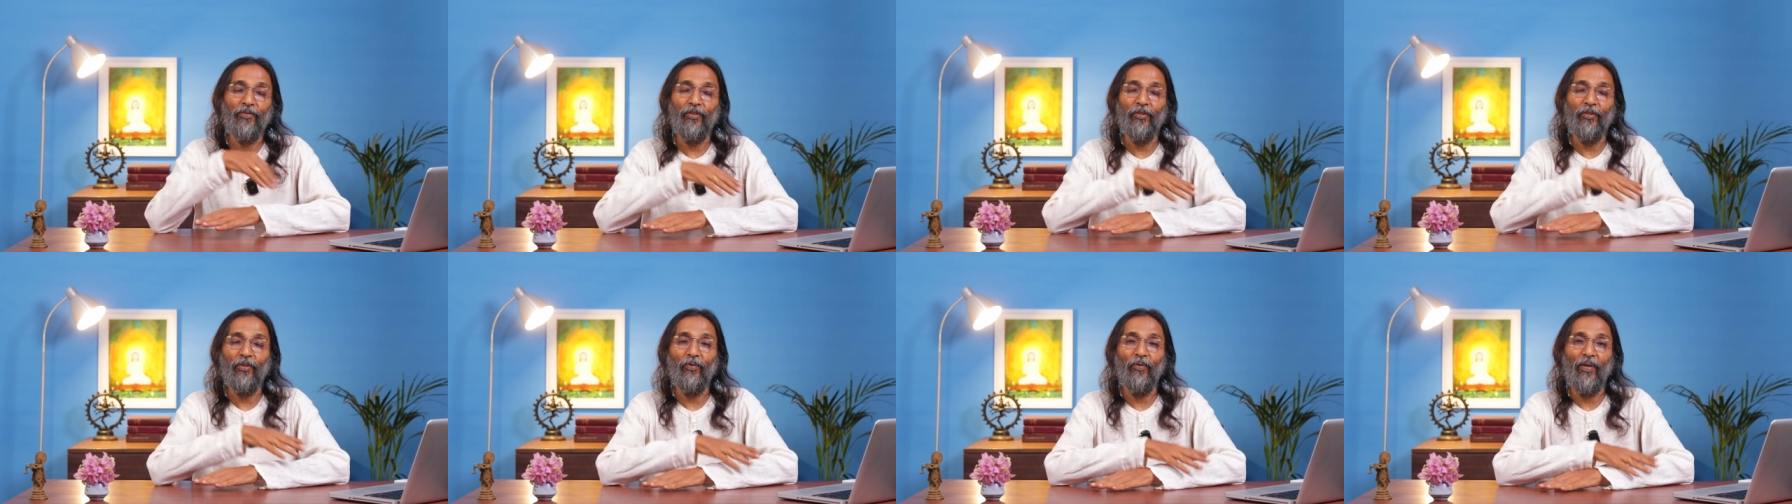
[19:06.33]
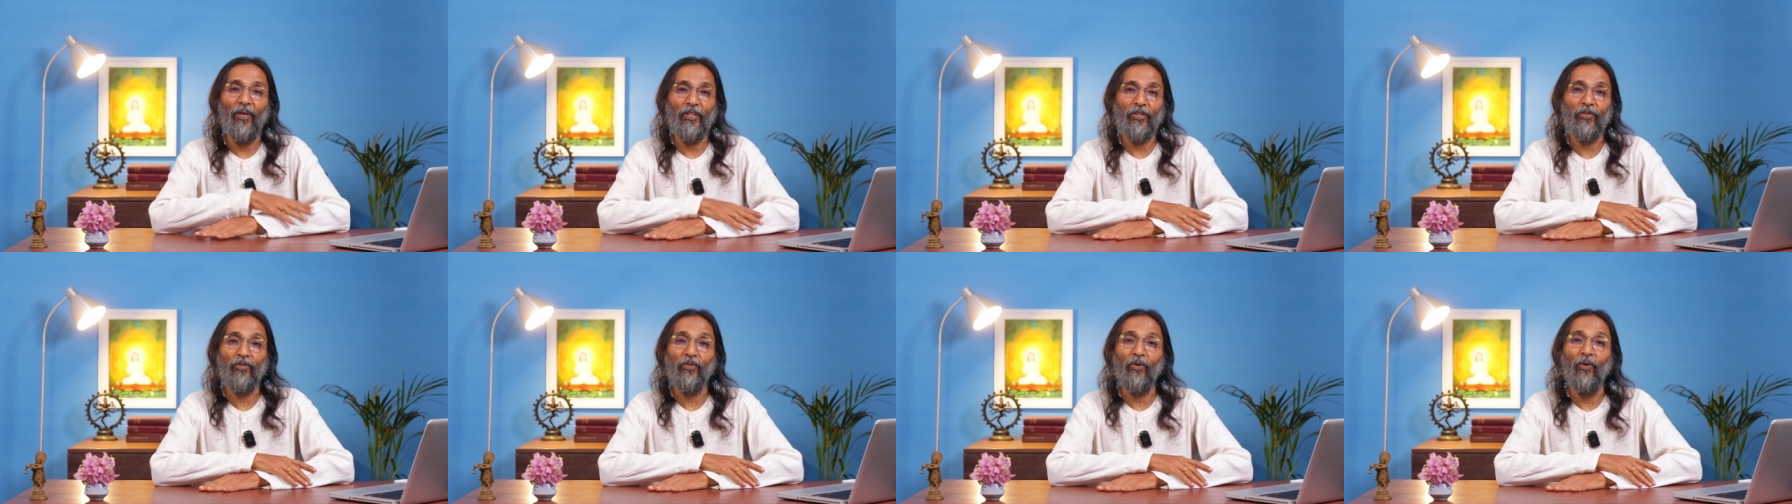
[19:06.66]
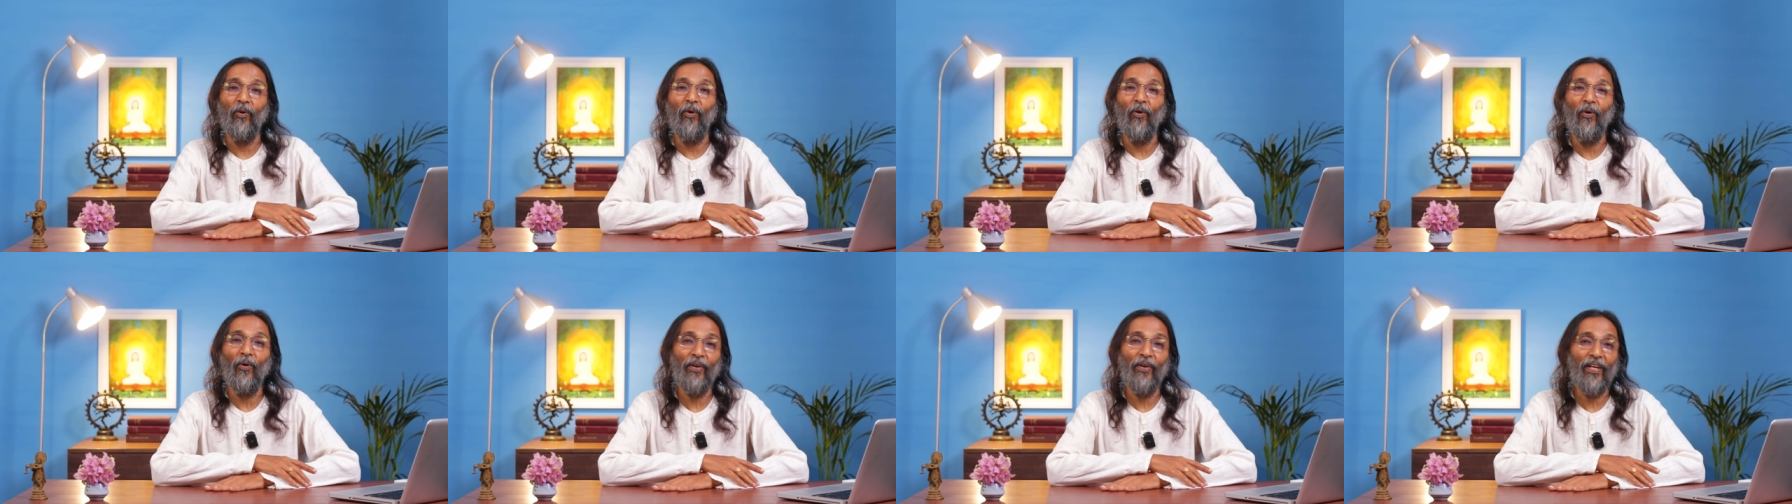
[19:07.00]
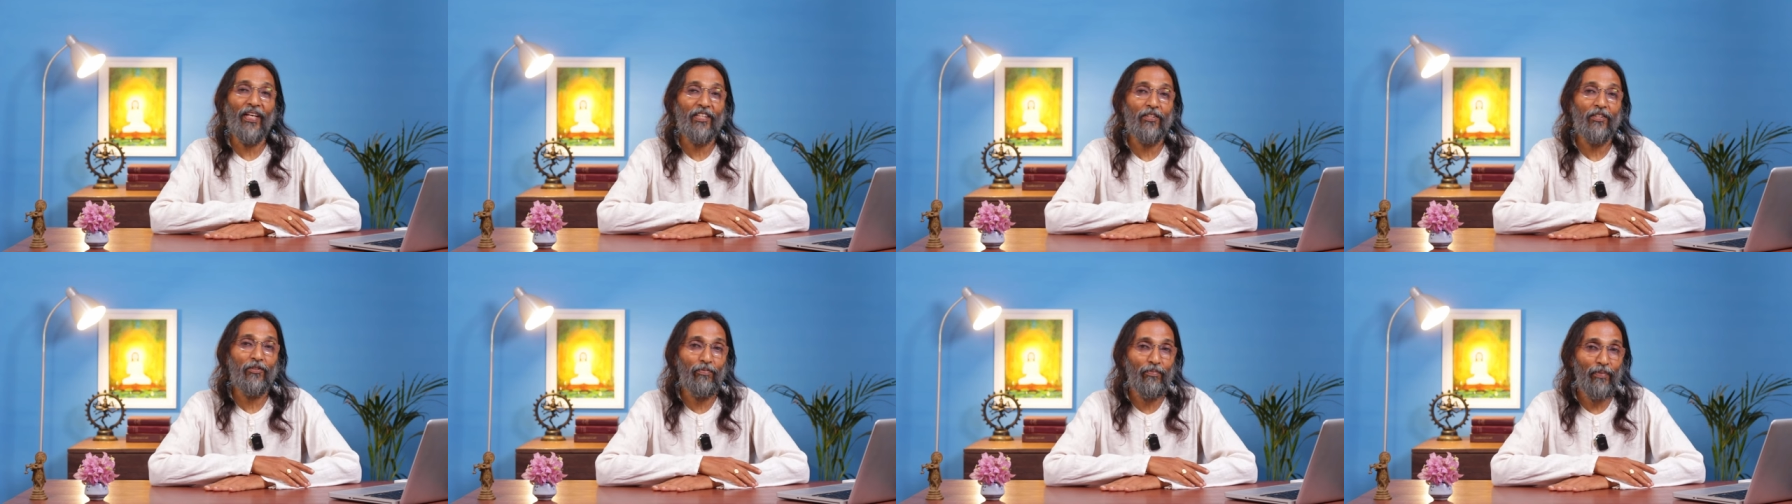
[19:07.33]
through one's own
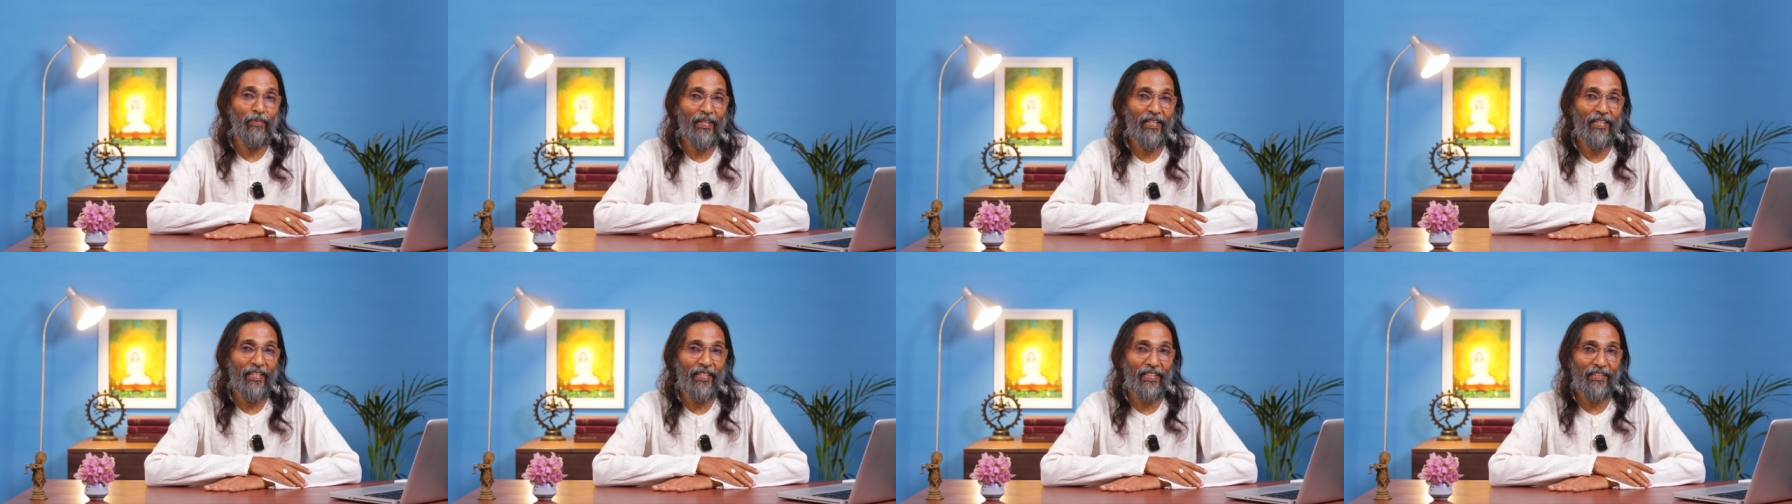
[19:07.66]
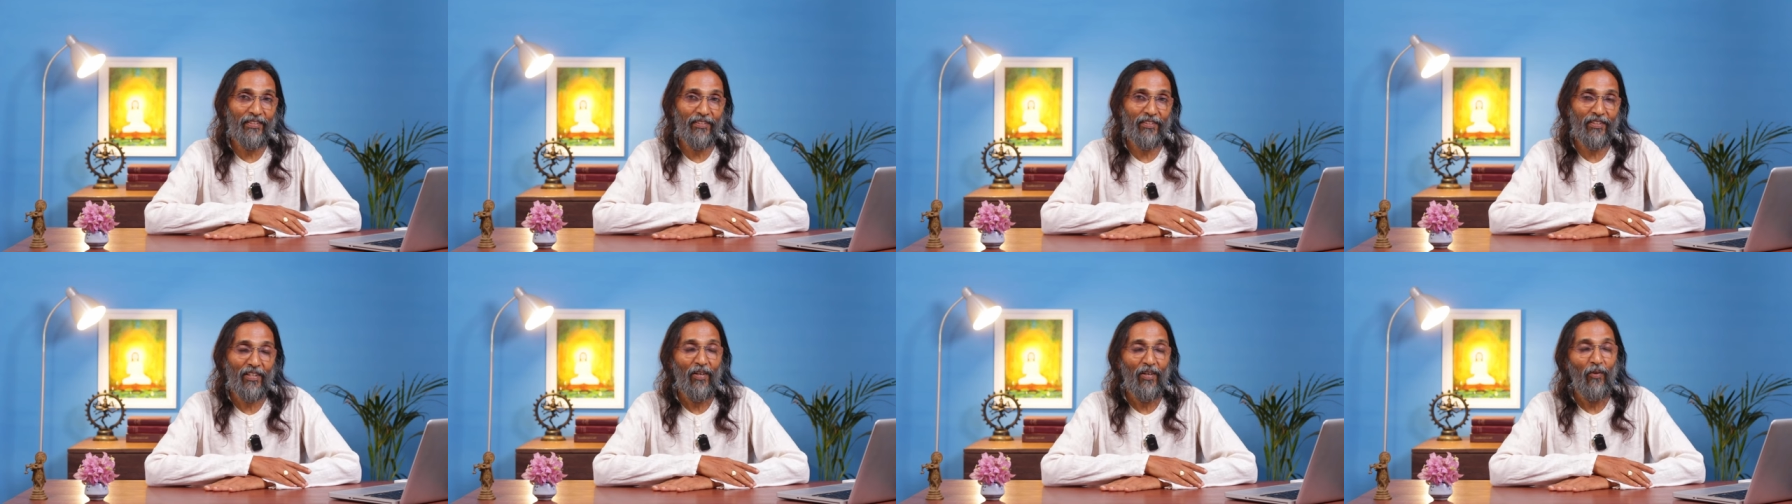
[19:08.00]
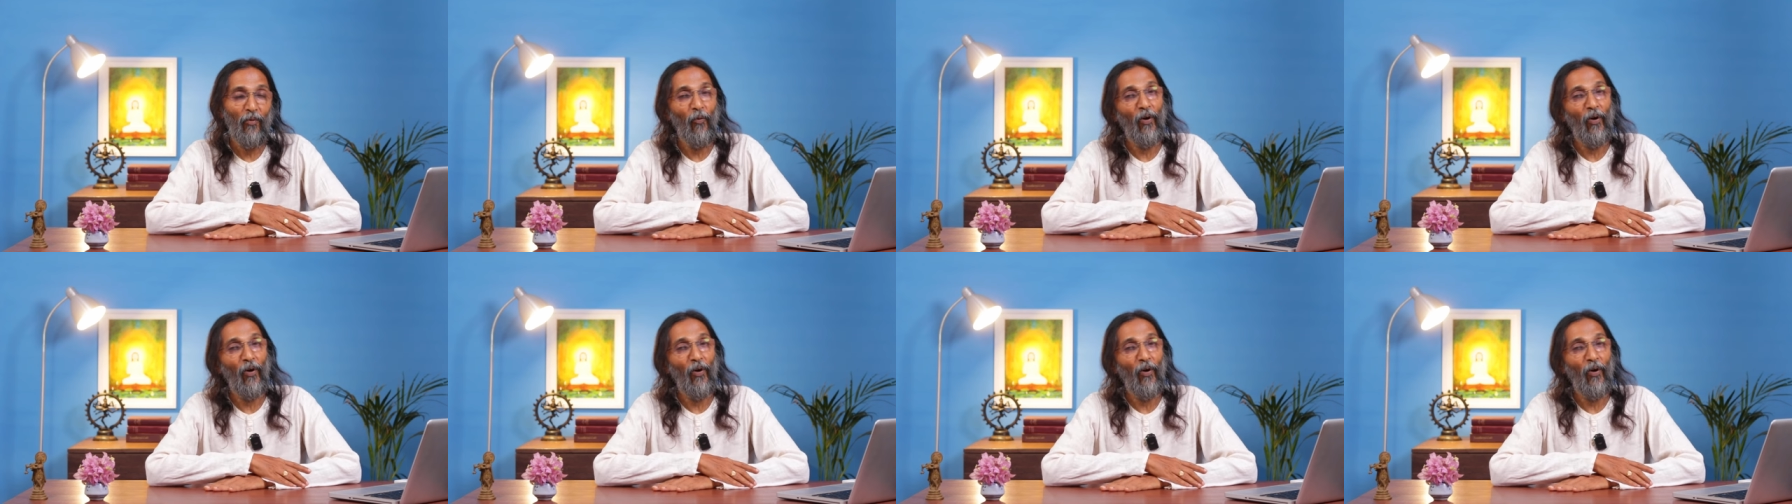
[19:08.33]
experience